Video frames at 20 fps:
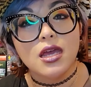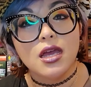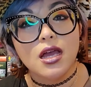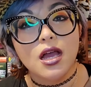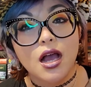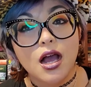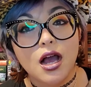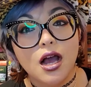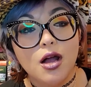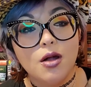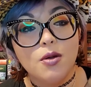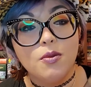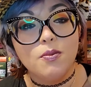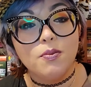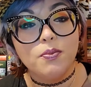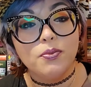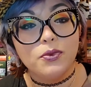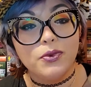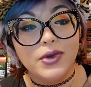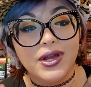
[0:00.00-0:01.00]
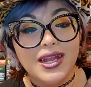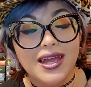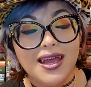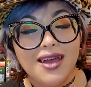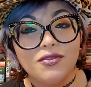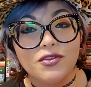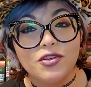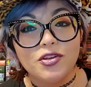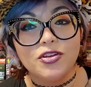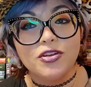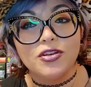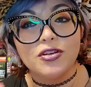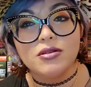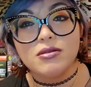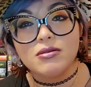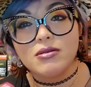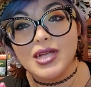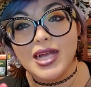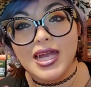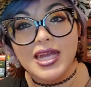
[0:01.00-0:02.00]
right after,
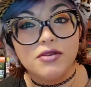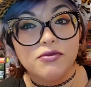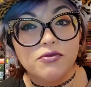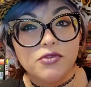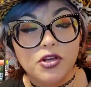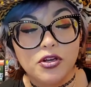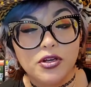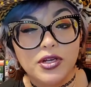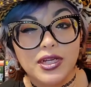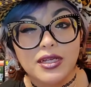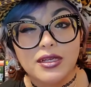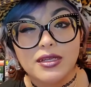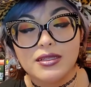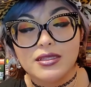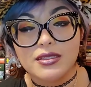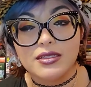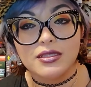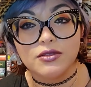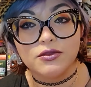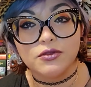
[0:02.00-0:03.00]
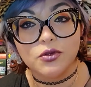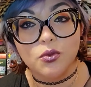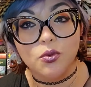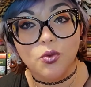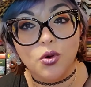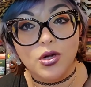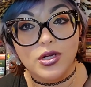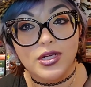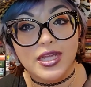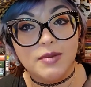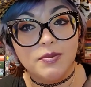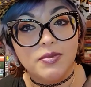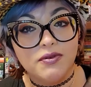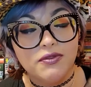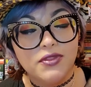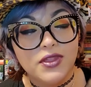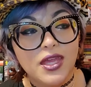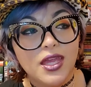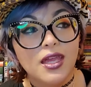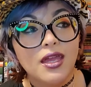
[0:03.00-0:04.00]
kind of during the Civil War type of
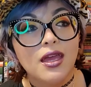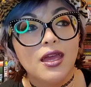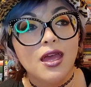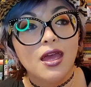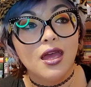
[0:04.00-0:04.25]
thing,